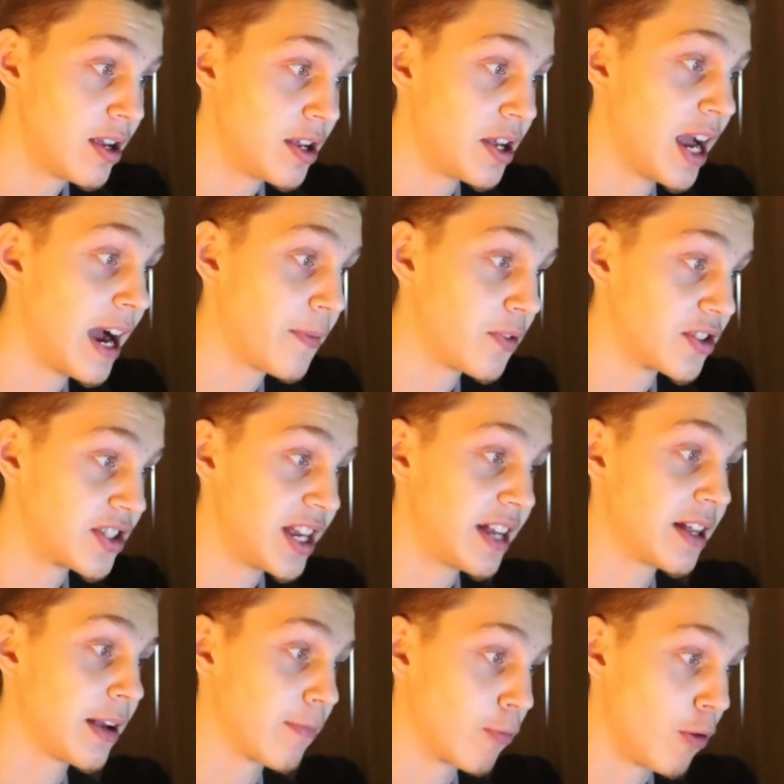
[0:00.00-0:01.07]
you have to say
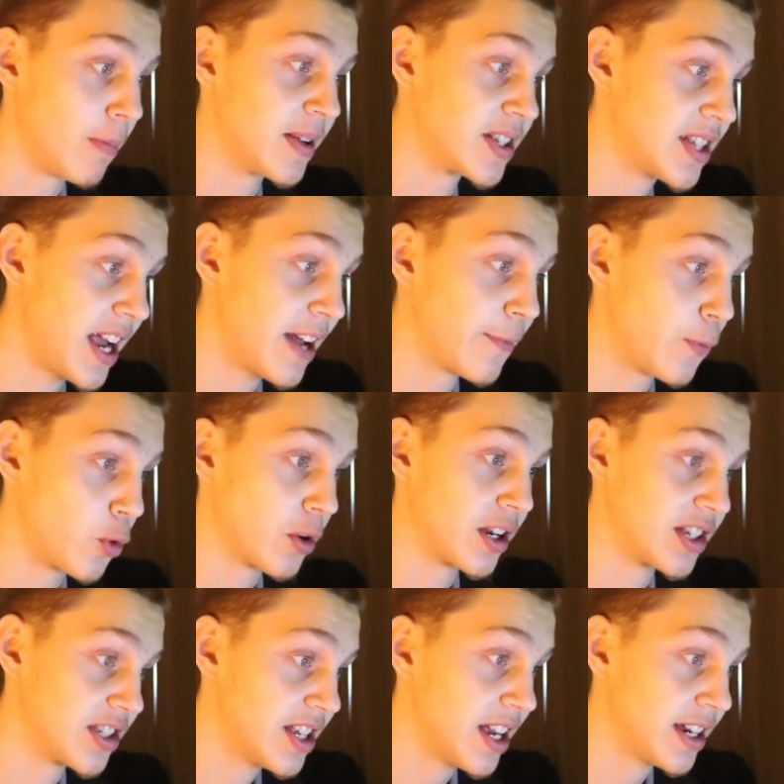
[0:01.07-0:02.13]
that Romans ten four
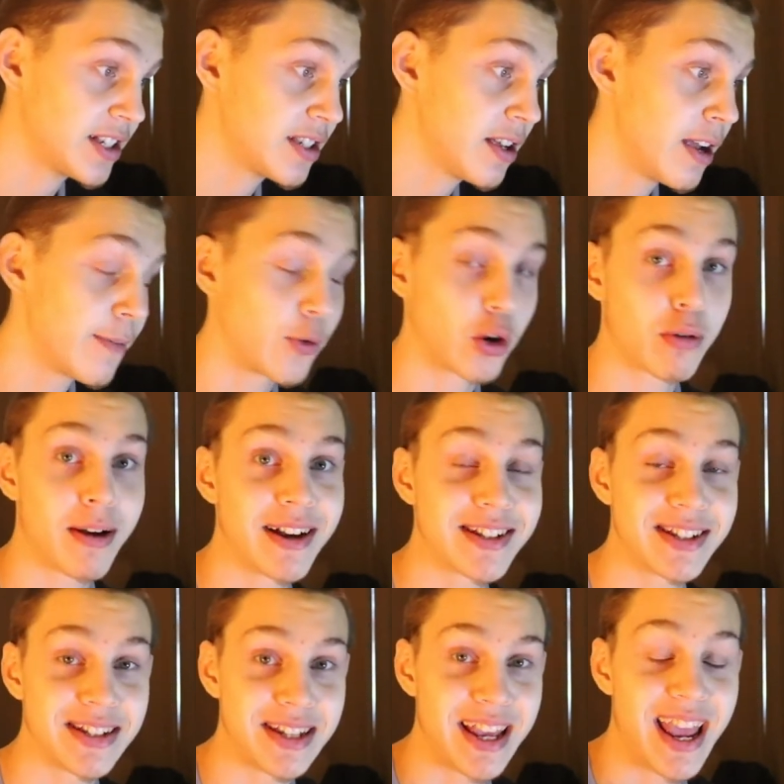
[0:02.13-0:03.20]
to six, "For
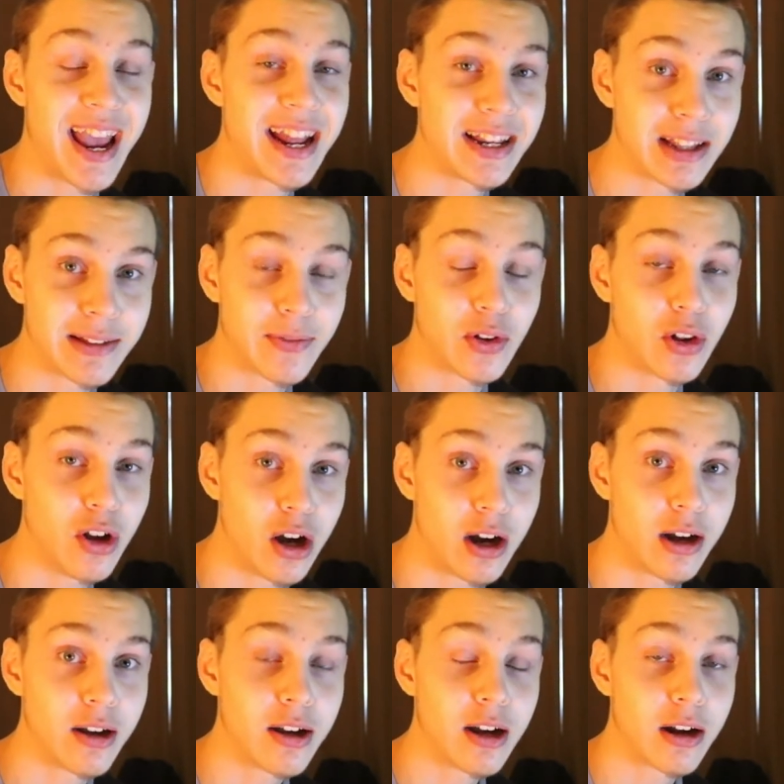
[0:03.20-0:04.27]
Christ is the end of the
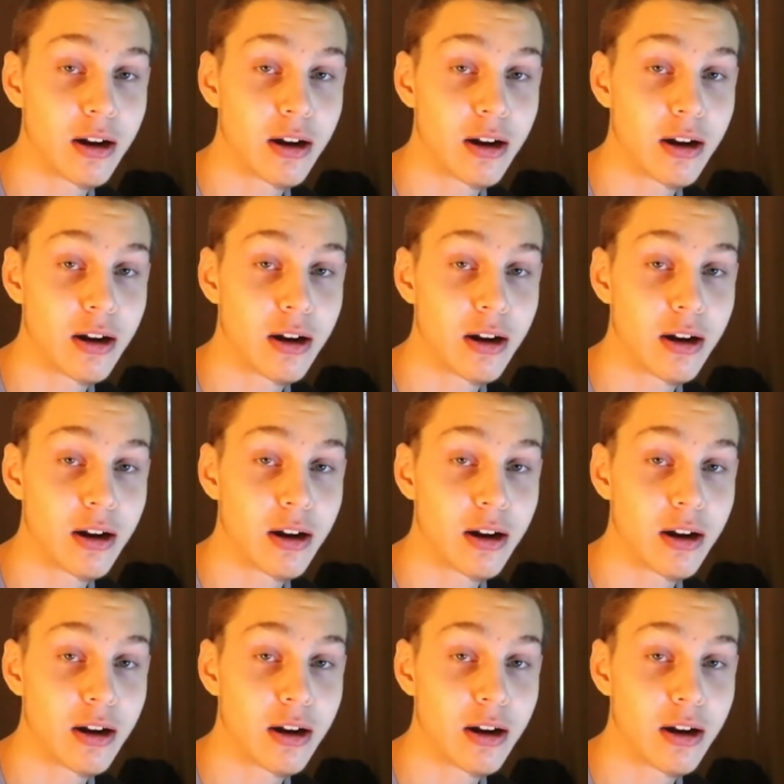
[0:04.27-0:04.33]
law,"